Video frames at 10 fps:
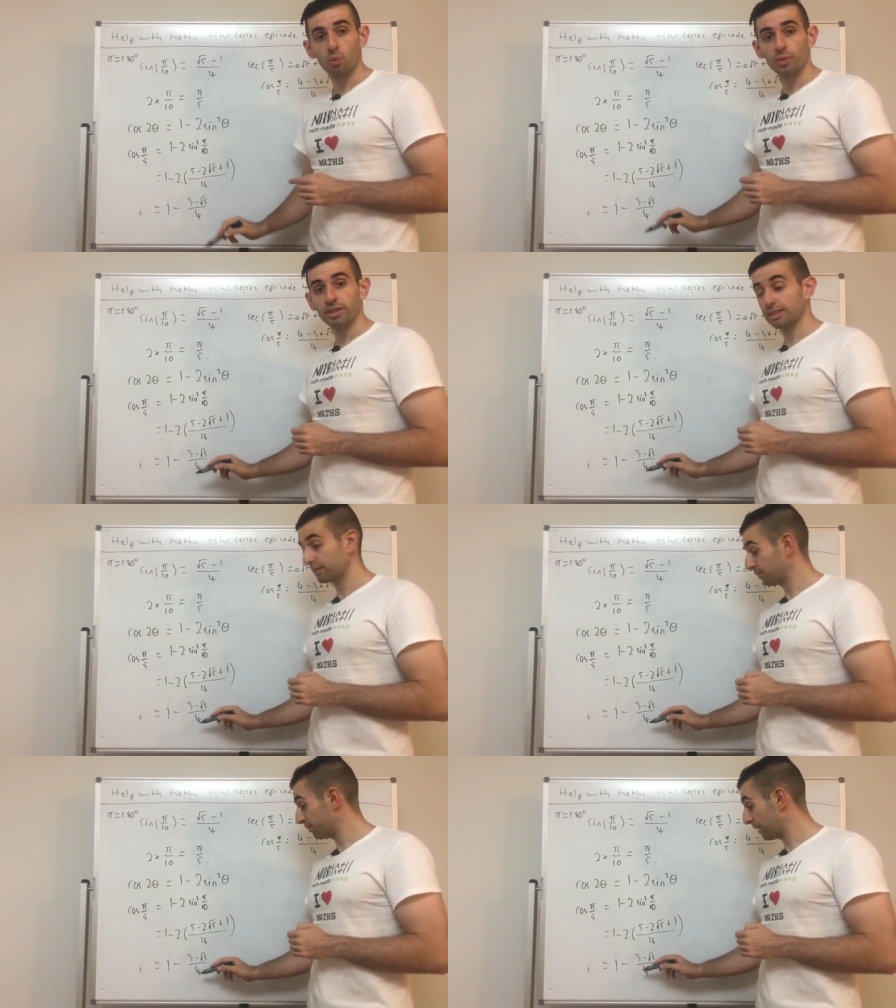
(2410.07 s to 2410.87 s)
we're
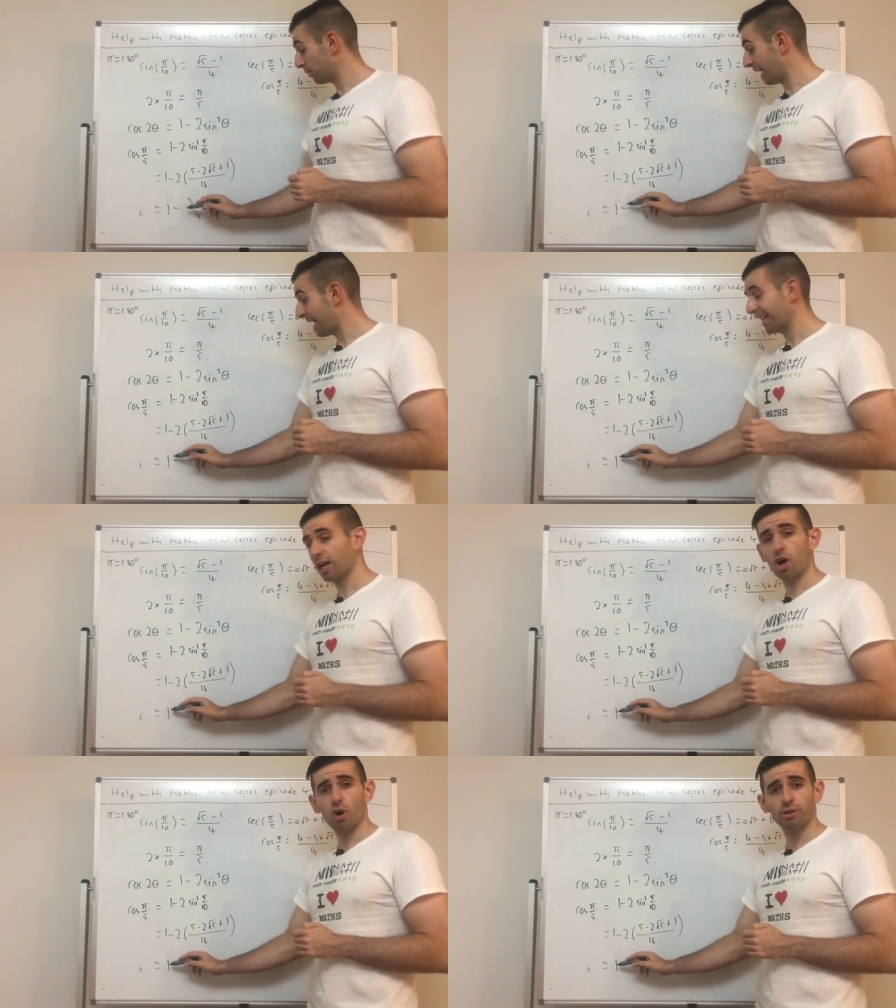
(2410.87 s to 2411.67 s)
adding
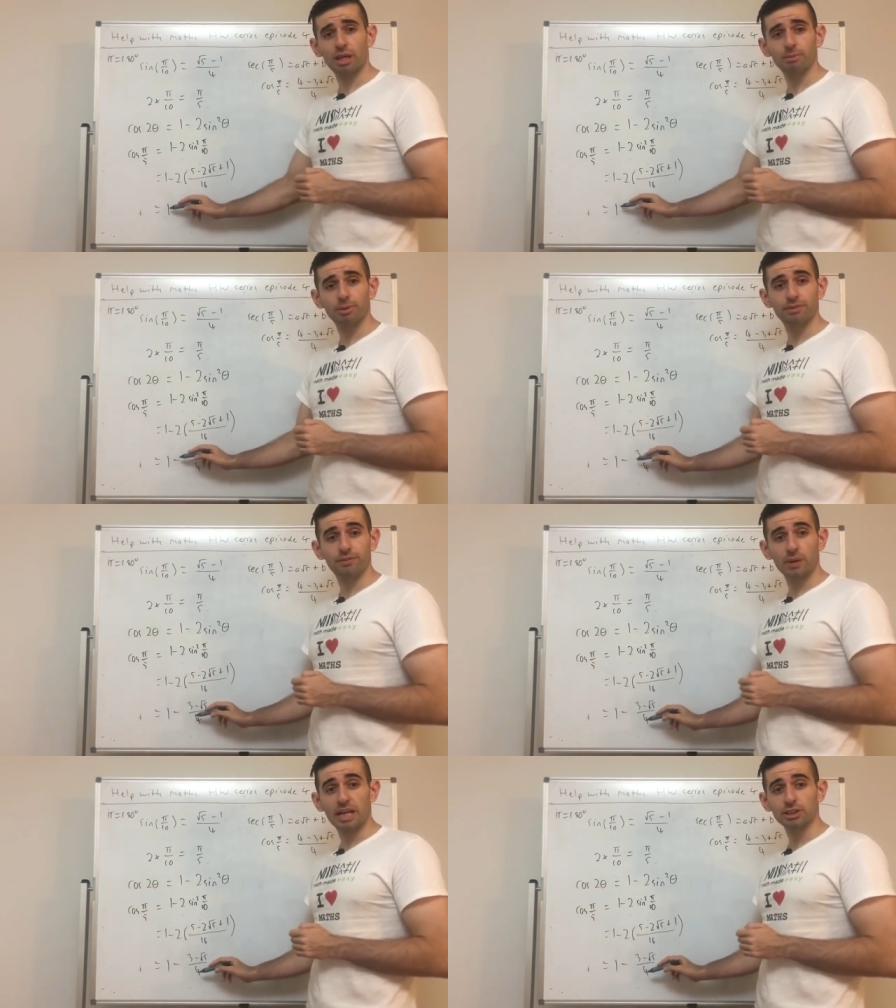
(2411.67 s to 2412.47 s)
a whole number with a
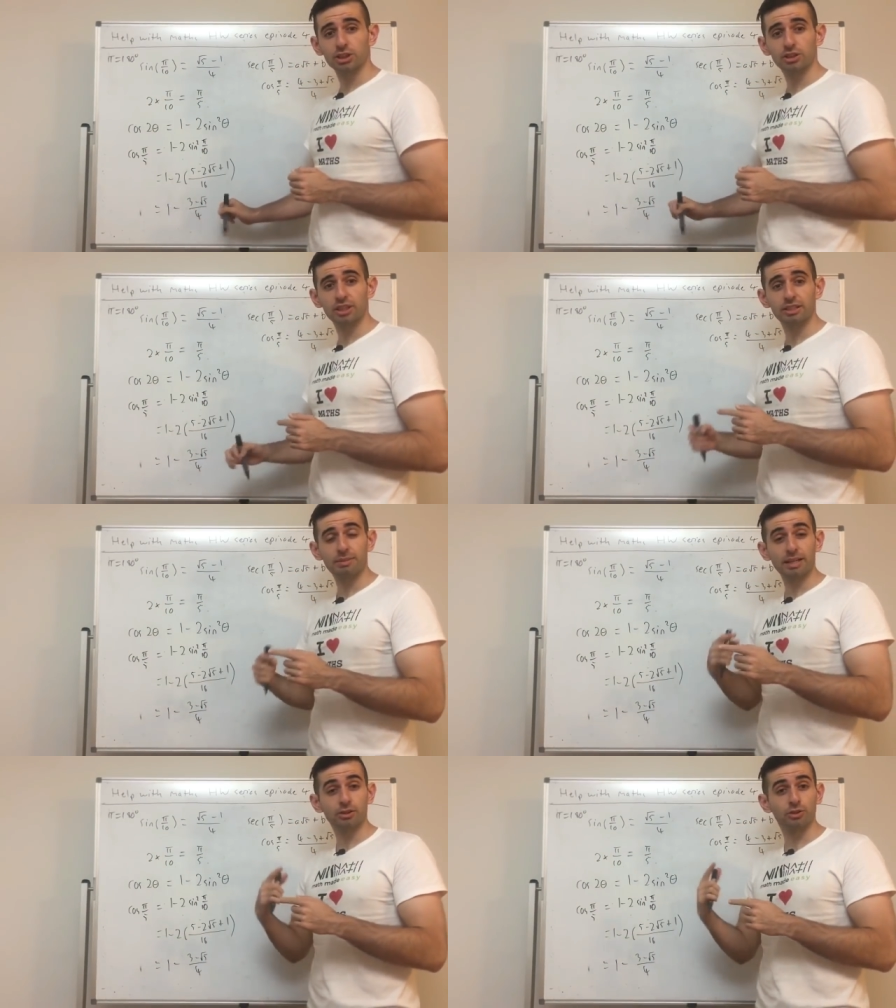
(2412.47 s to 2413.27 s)
fraction. So I did
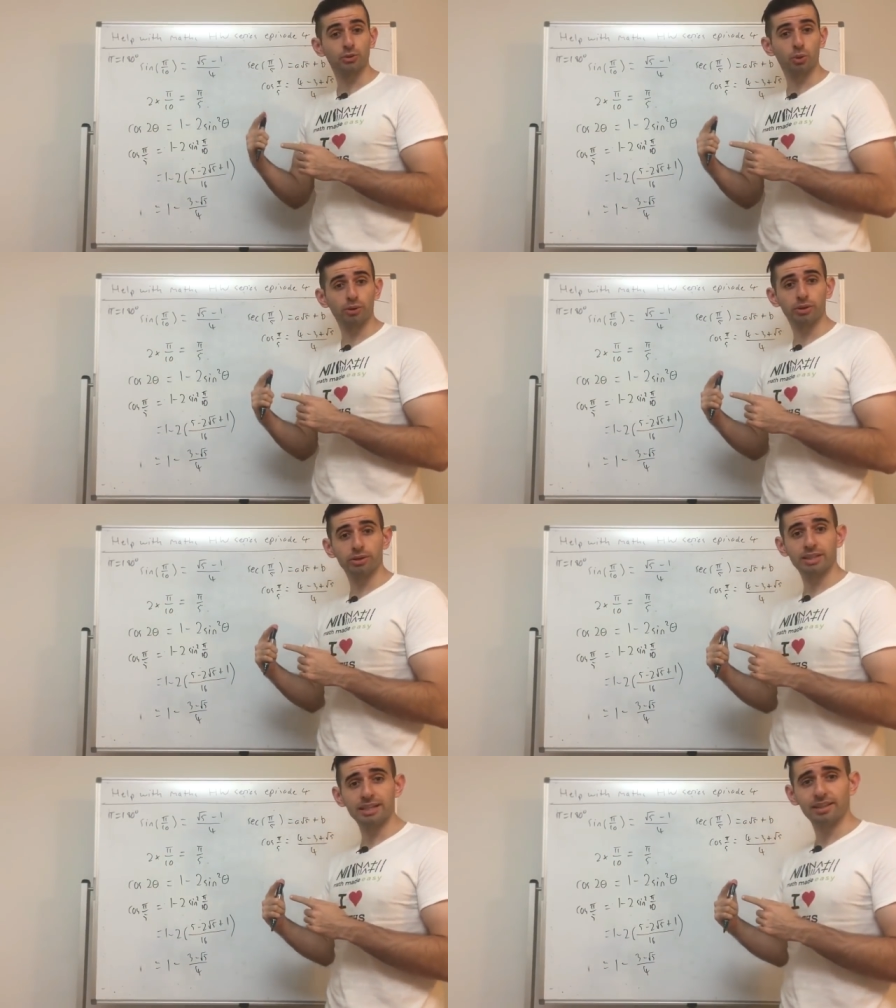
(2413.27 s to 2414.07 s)
make a tutorial
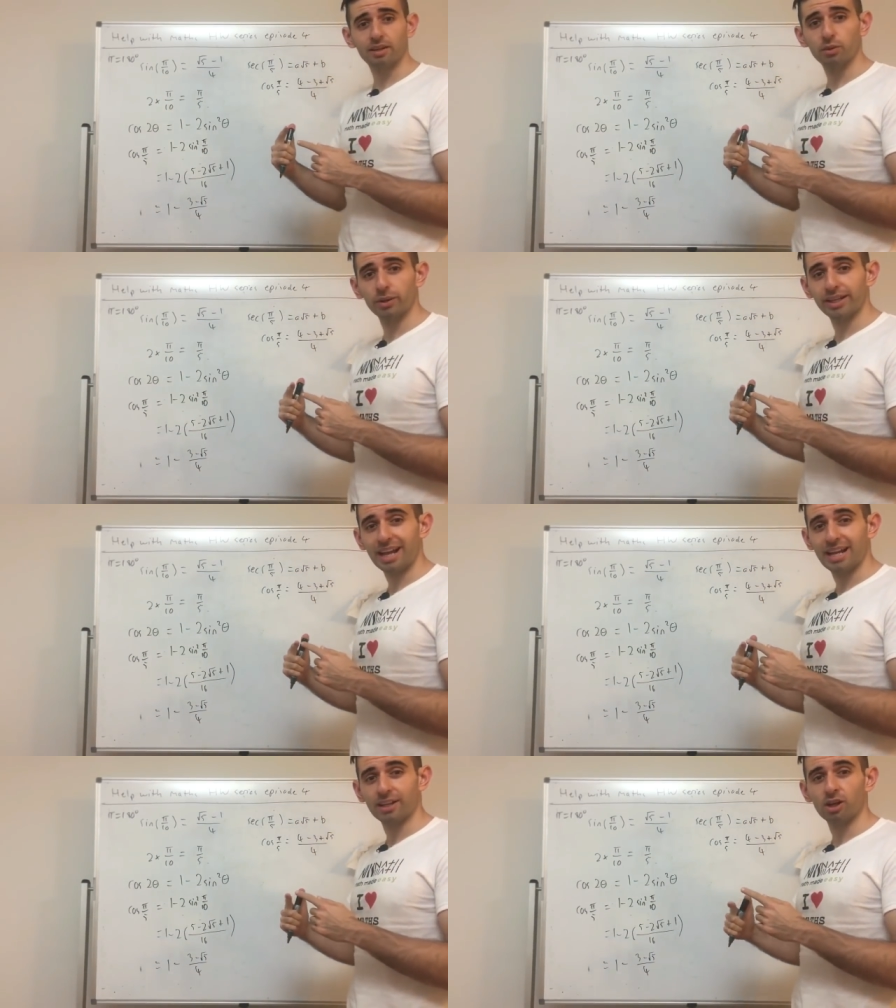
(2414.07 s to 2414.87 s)
on that the other week,
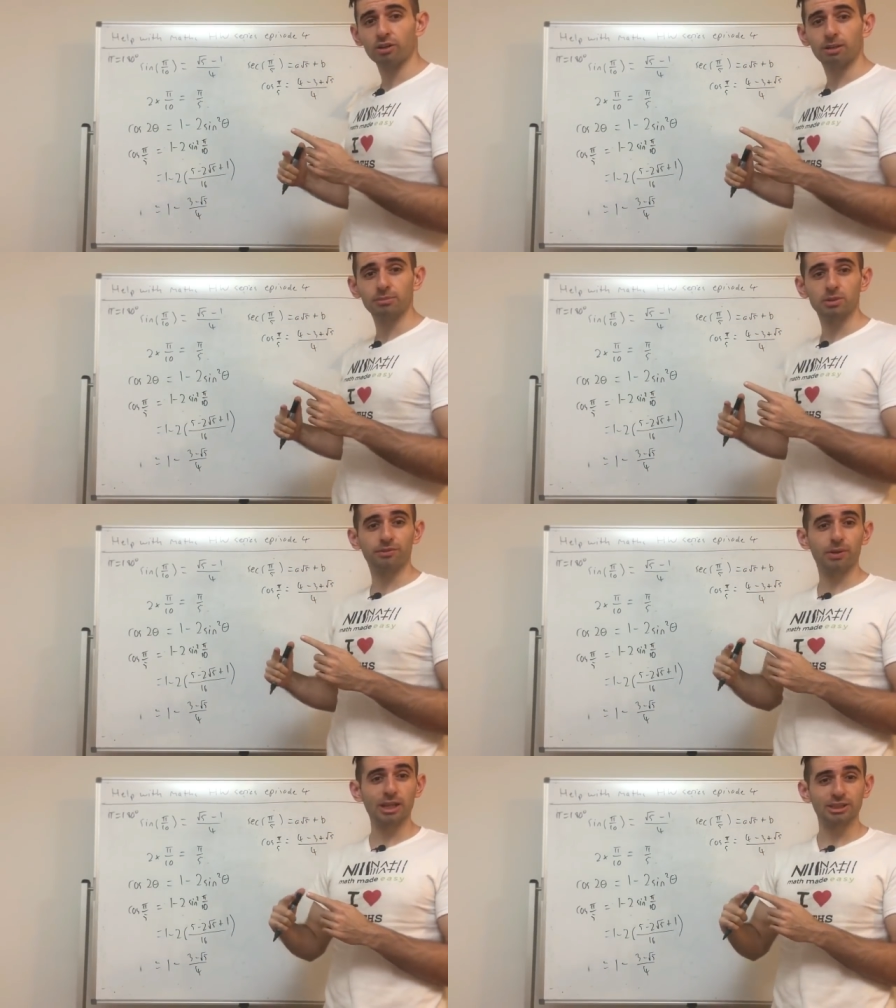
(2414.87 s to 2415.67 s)
adding whole numbers
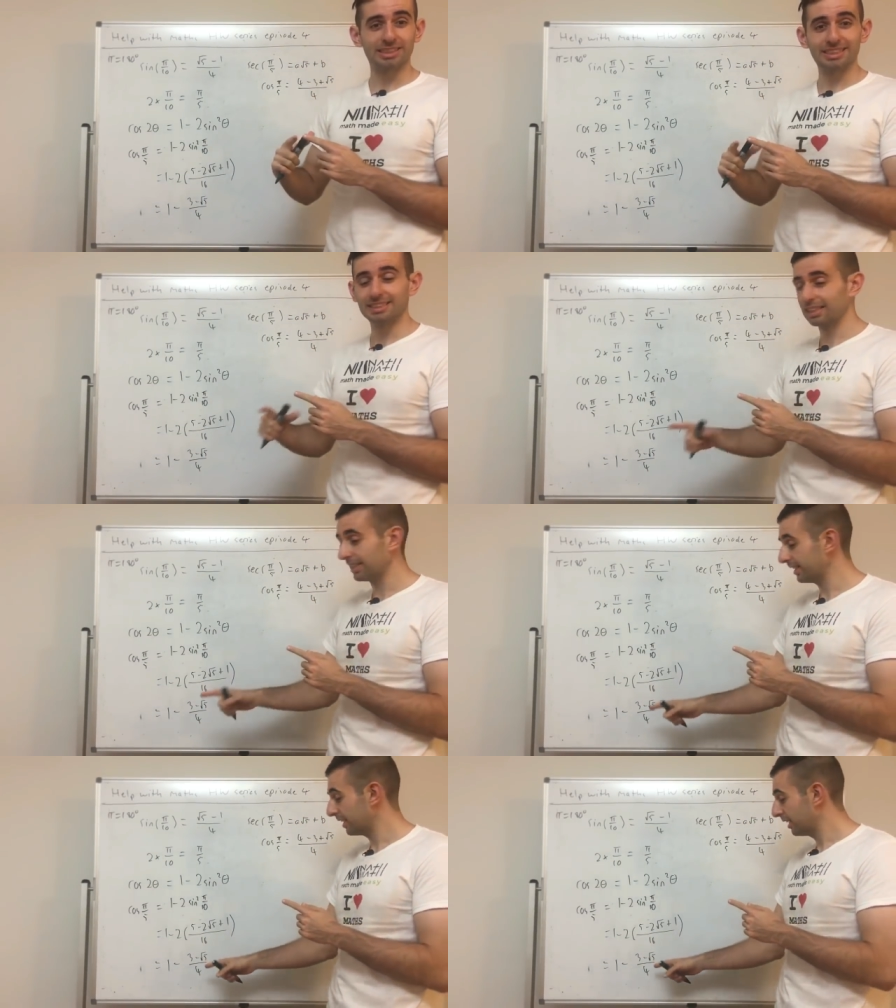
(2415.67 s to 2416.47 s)
with fractions
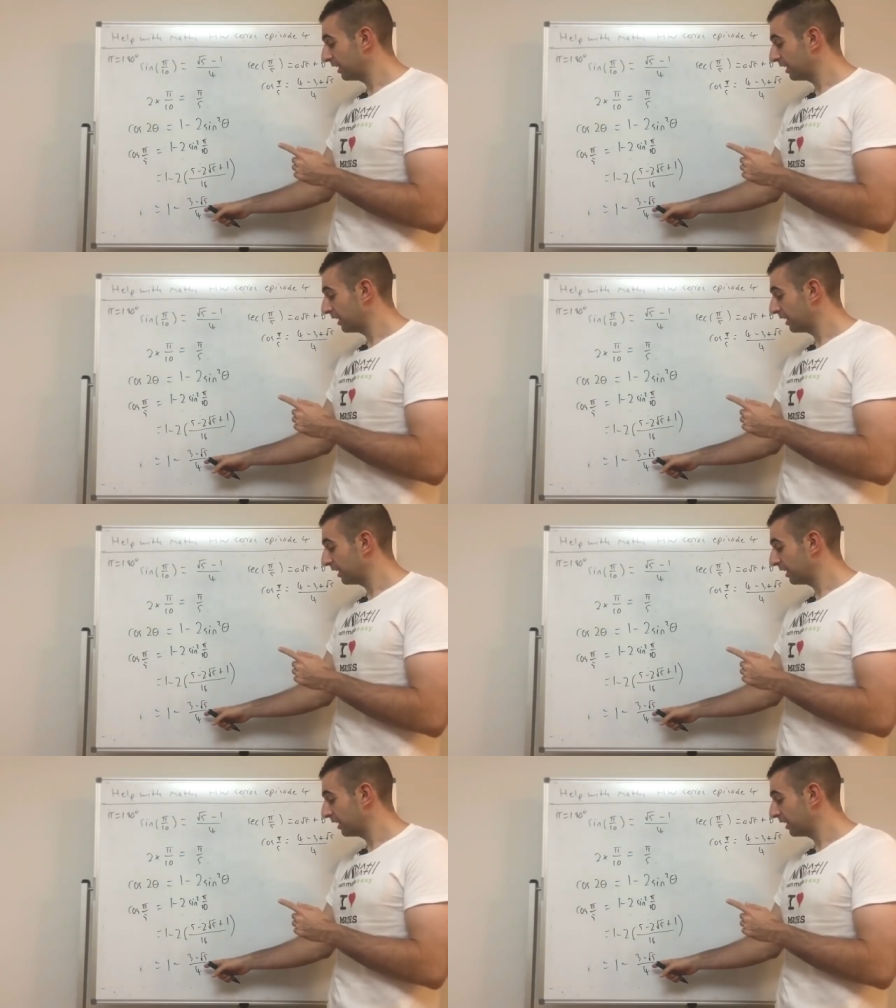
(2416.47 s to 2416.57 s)
instantly.